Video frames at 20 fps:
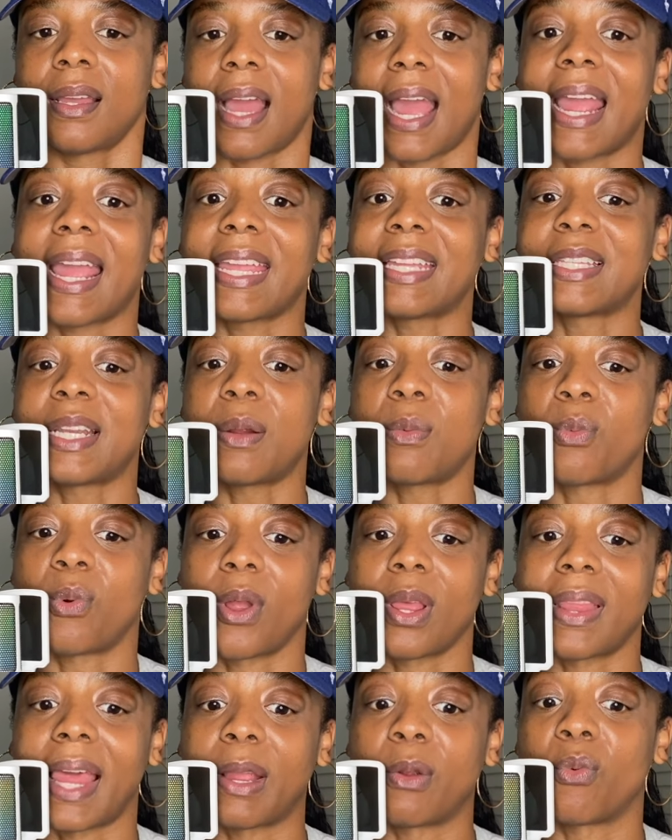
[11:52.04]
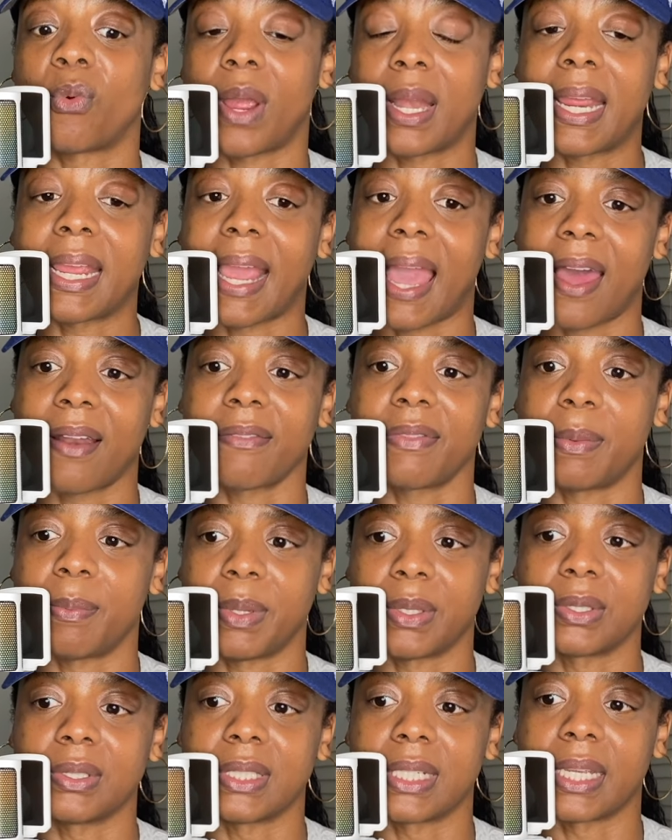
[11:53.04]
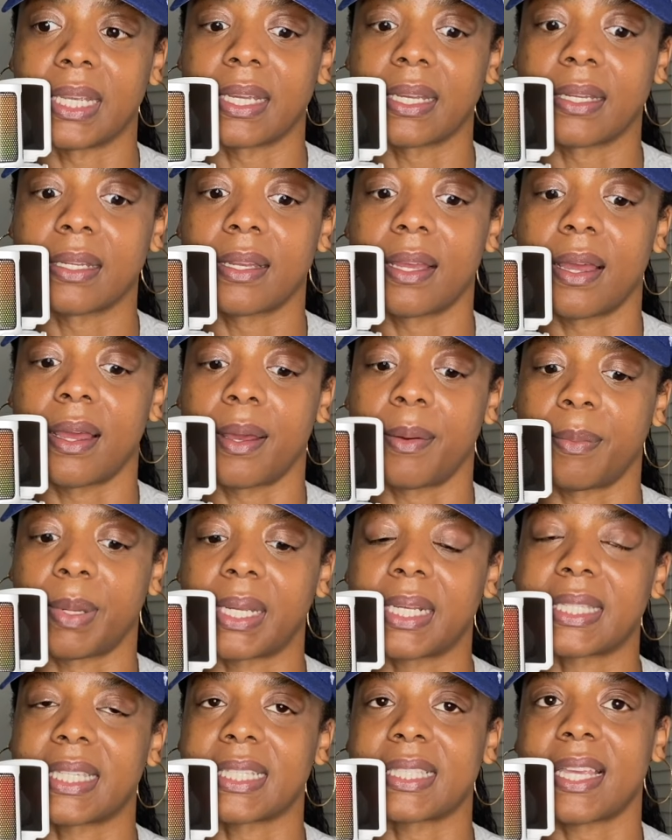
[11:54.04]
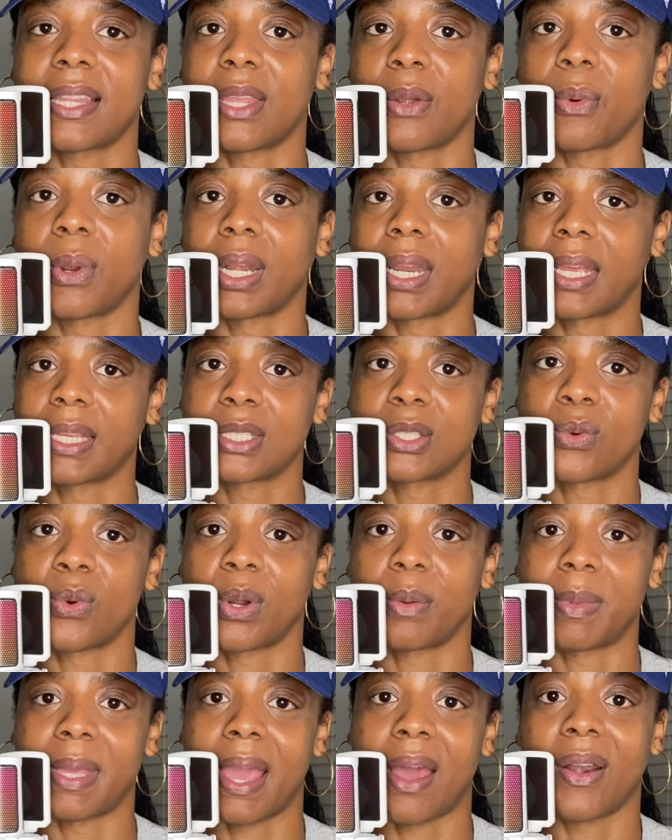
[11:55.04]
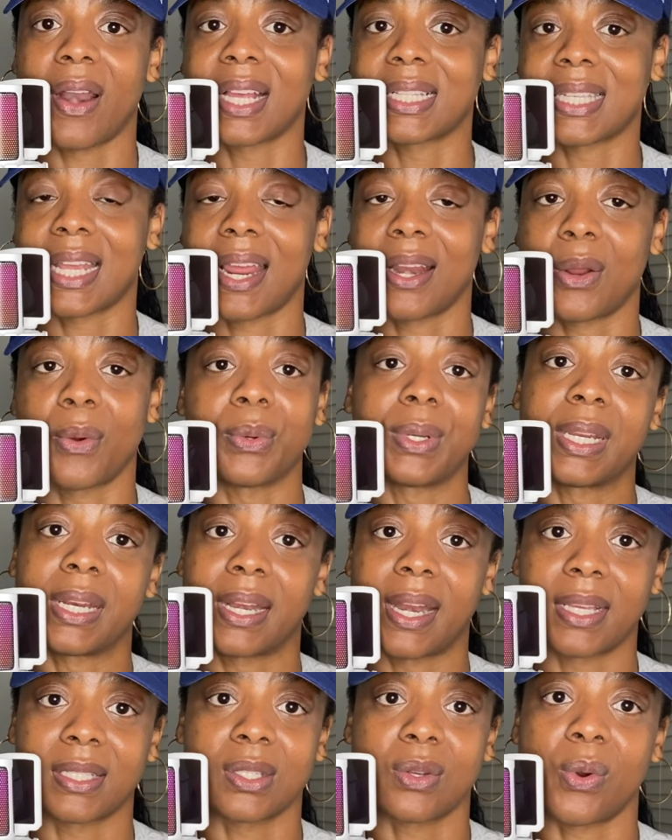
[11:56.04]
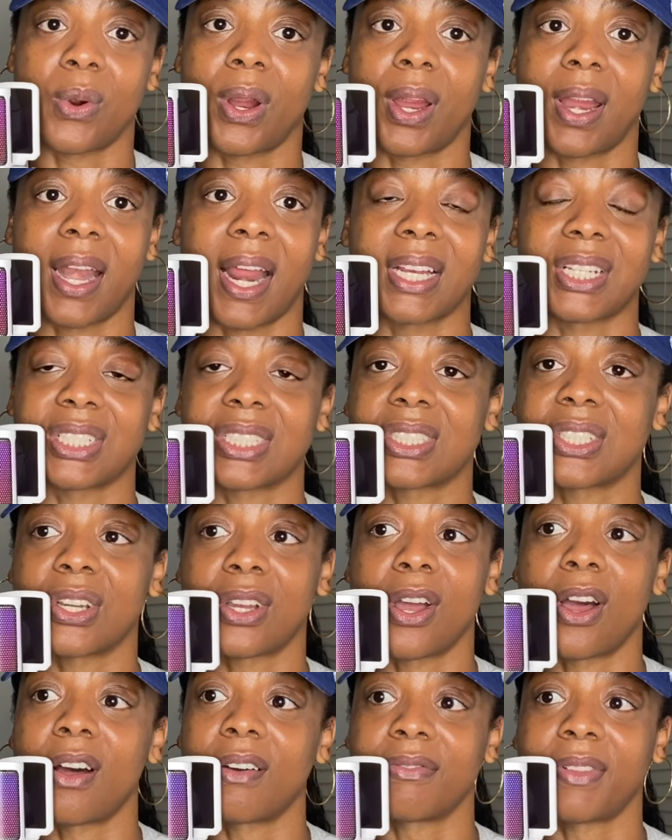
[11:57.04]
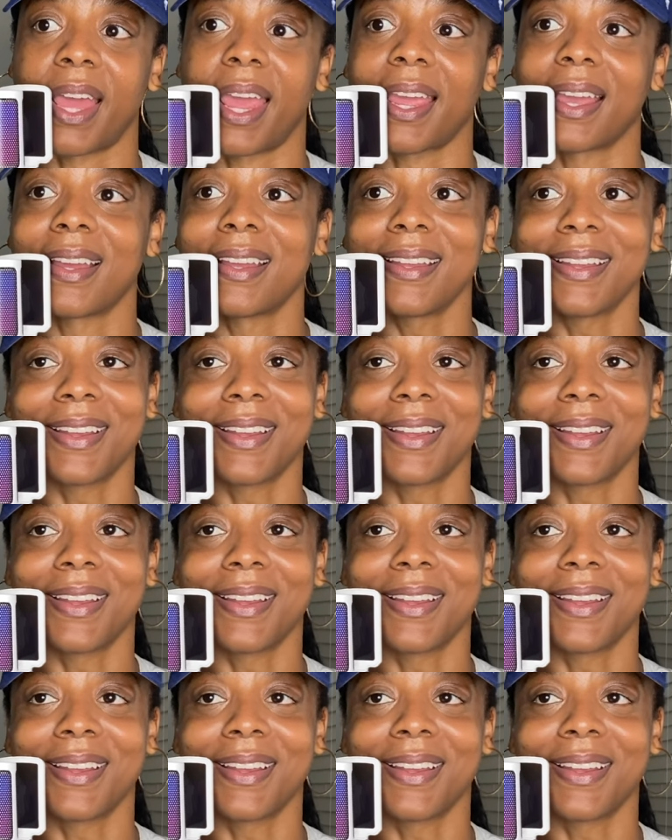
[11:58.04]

I ended up like running out of the building um, because they said they were going to escort me out. And I said, I don't need an escort. And I just took off like